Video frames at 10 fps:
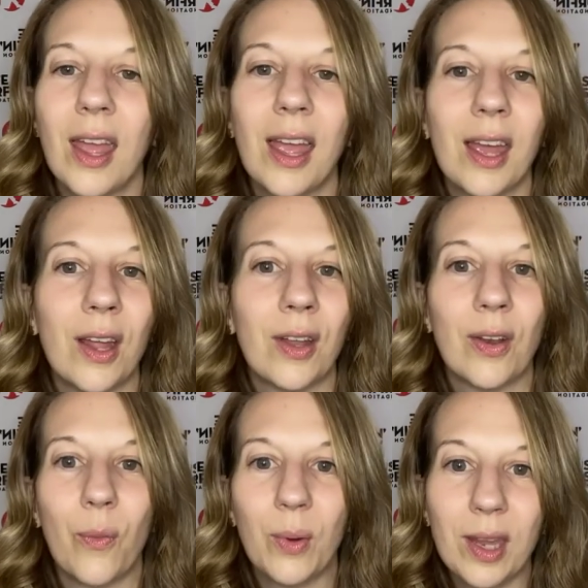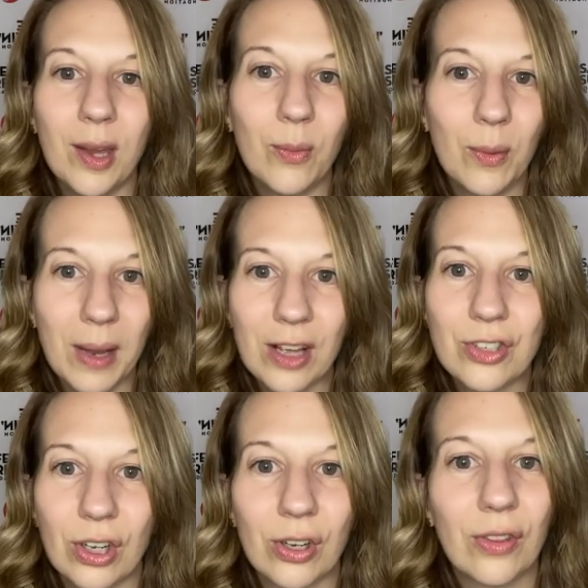and we will make
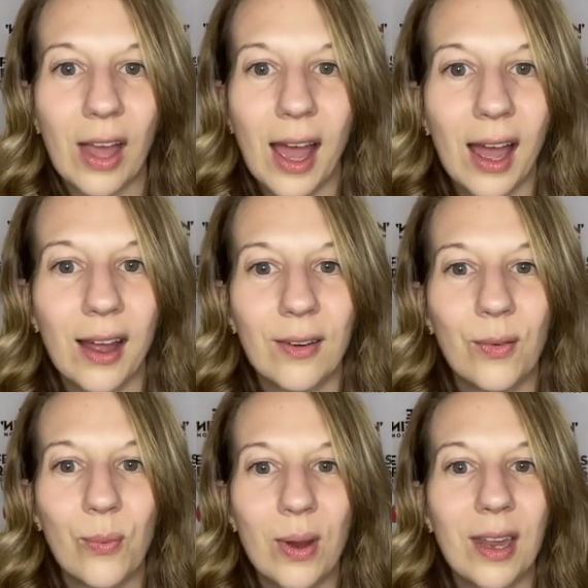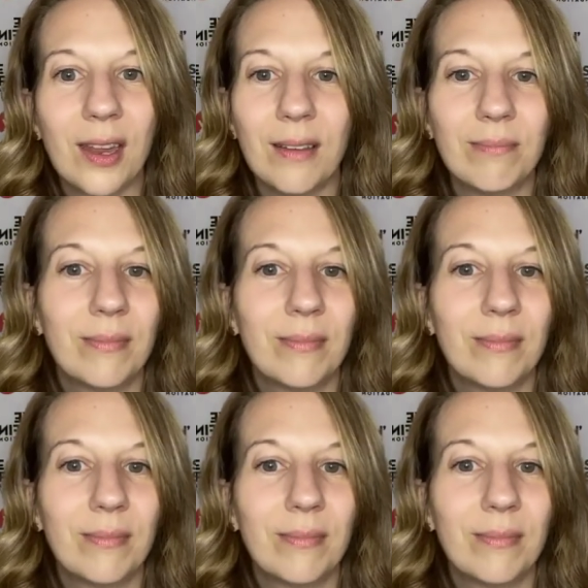sure that we